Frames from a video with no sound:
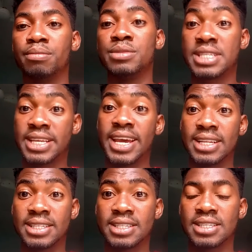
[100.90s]

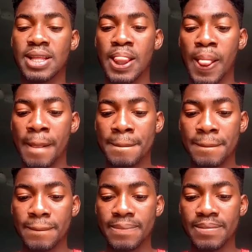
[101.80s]
skirts.
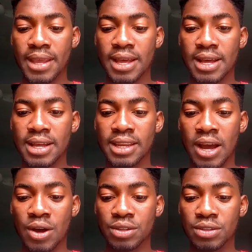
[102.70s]

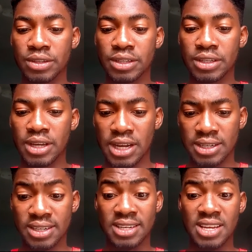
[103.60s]
Now,
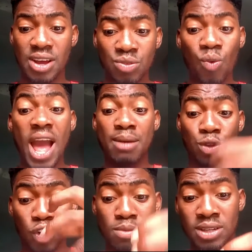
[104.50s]
why I'm
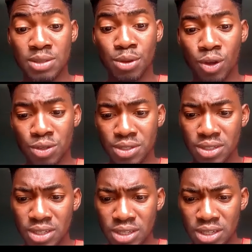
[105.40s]
talking about this,
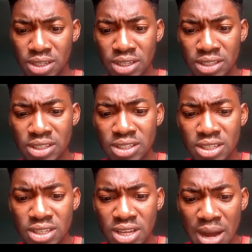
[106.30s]
because
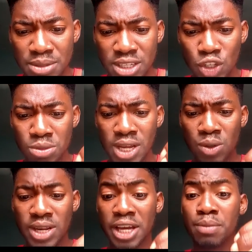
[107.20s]
I'm seeing something that
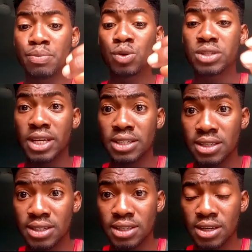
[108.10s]
looks like a
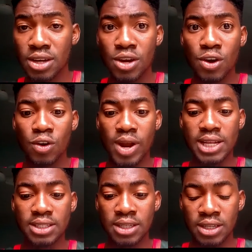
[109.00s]
protest. All
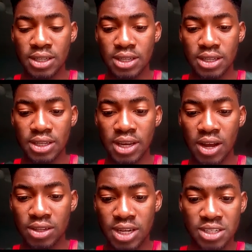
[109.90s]
right.
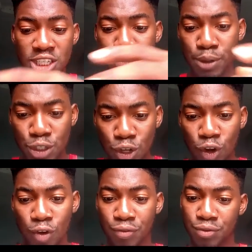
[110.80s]
Now there is this picture
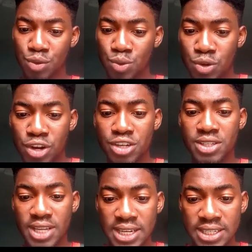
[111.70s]
of two girls
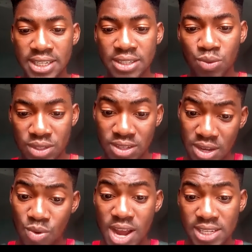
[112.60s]
standing with
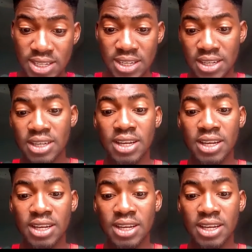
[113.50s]
NYC